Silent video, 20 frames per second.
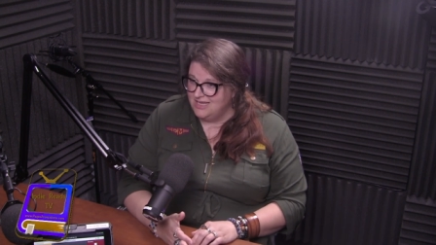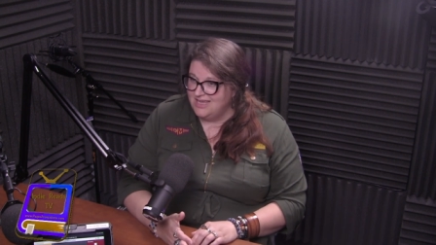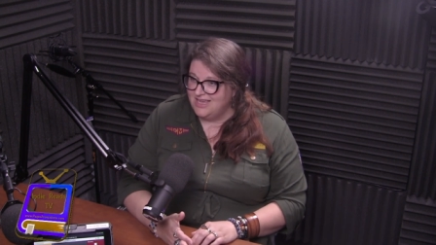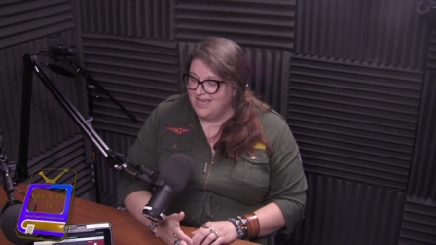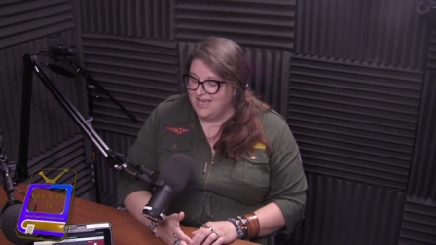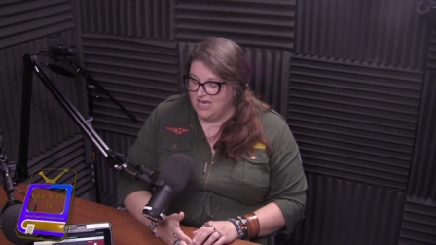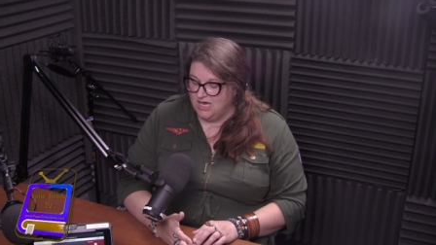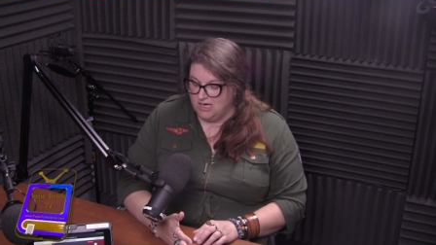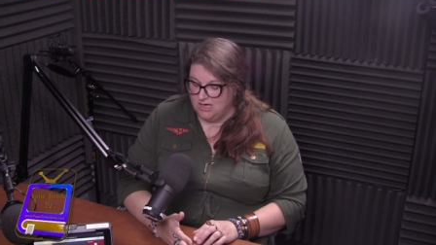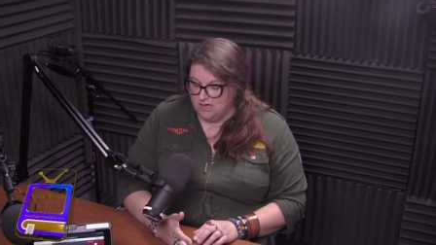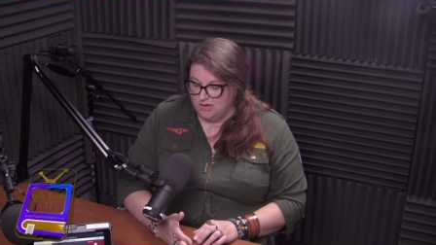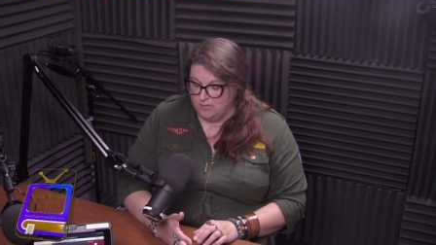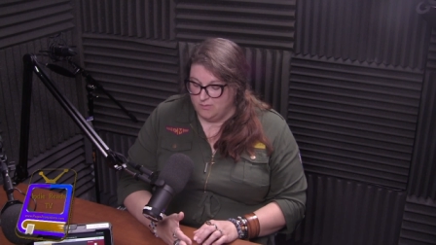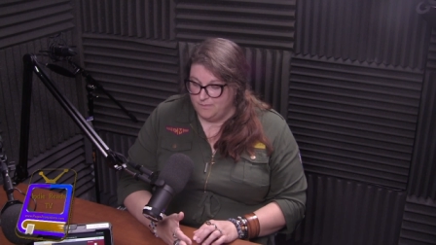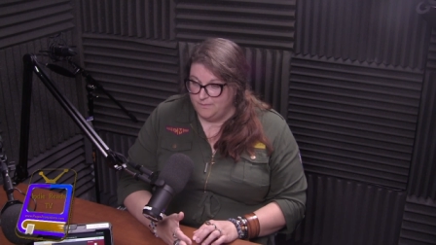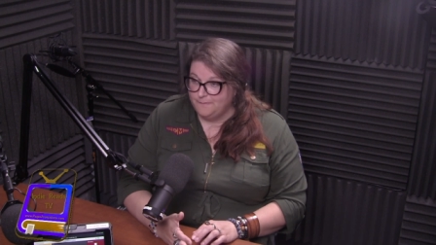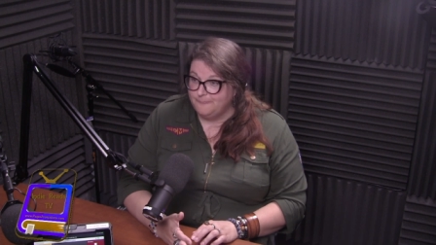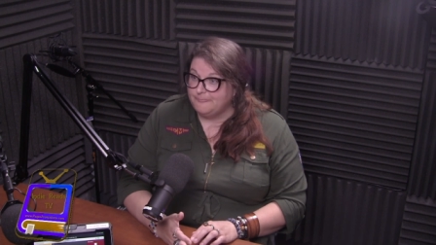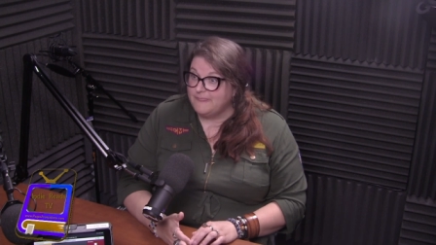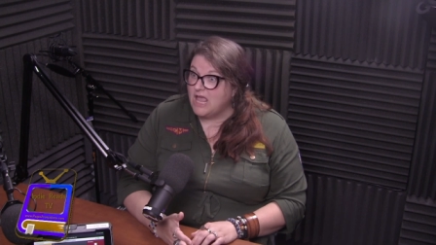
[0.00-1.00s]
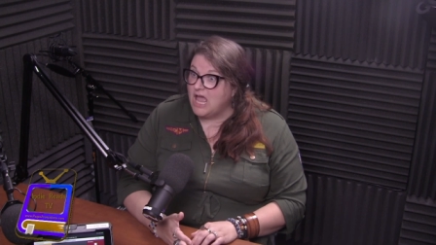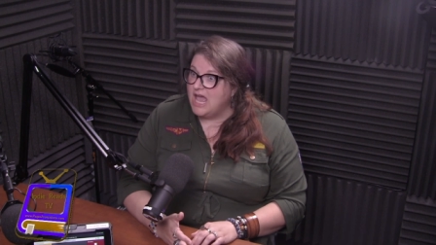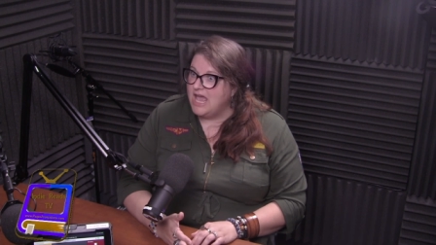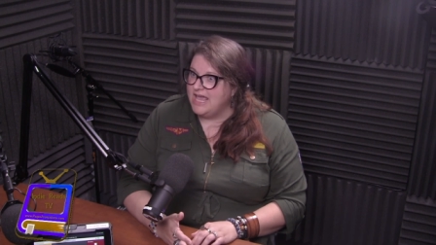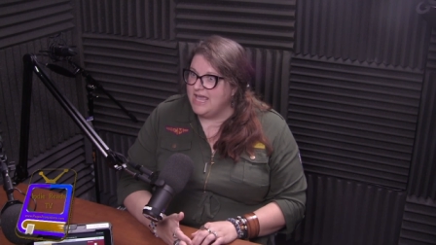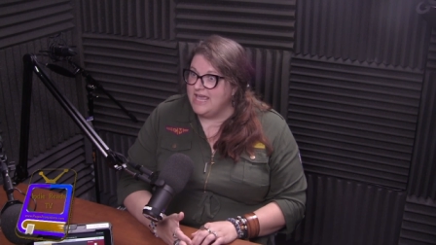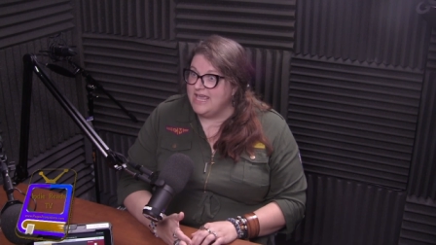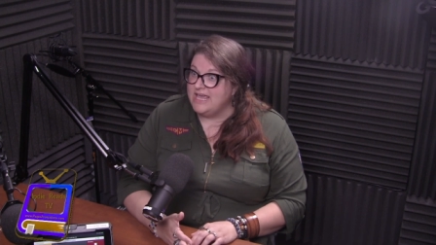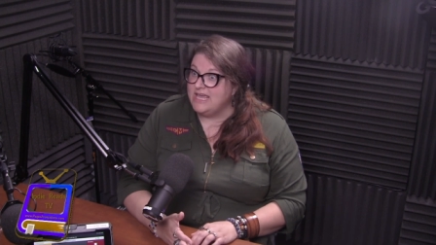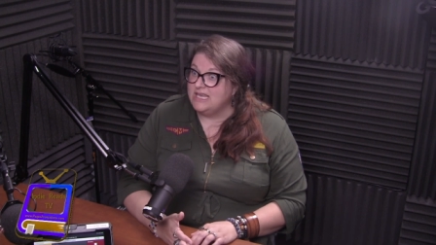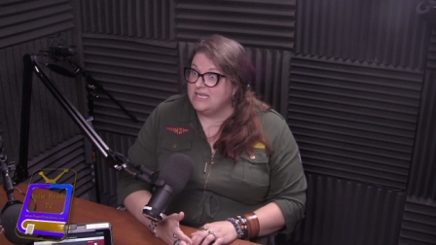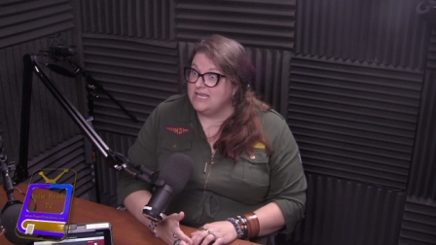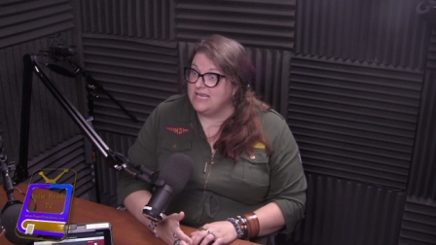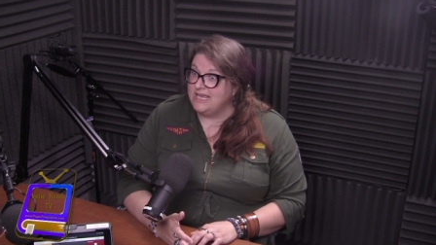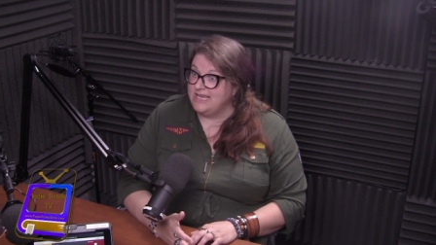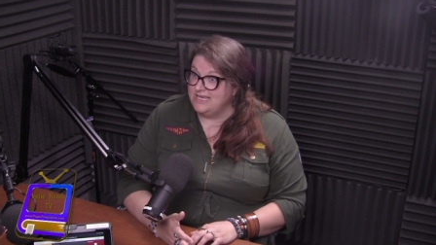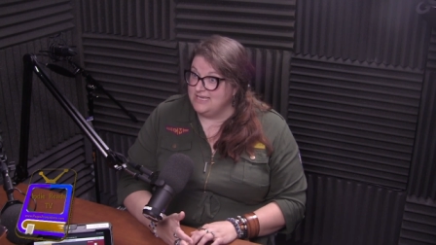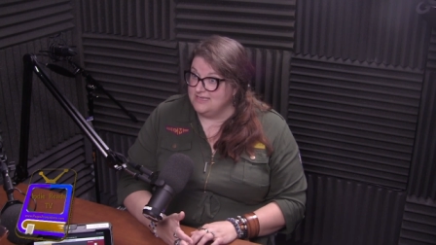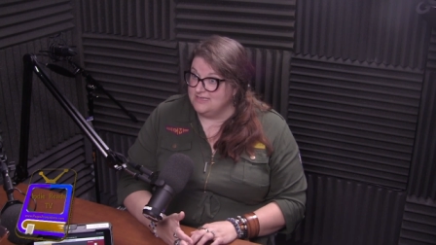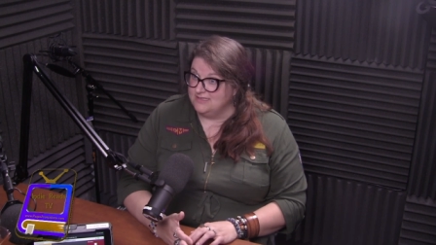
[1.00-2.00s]
That's um, a great new shop. It
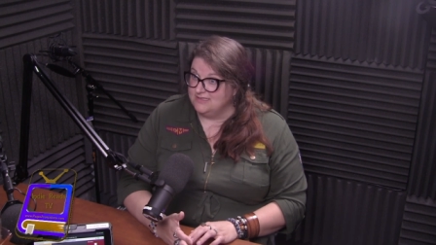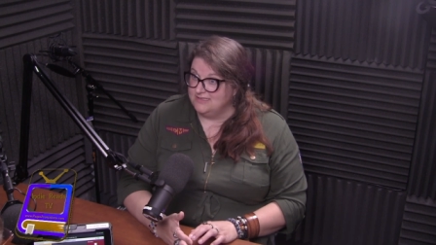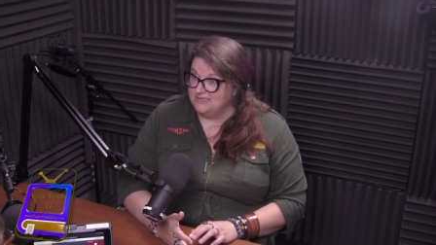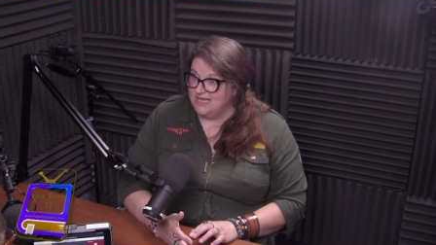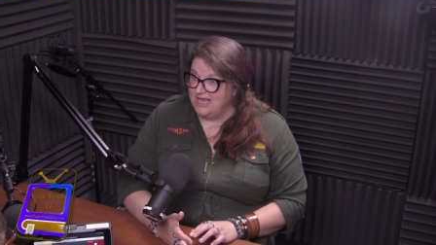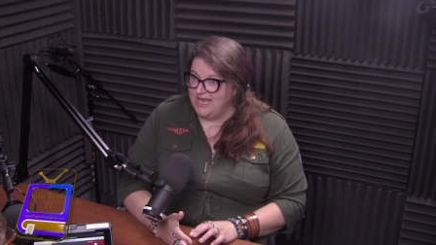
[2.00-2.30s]
is.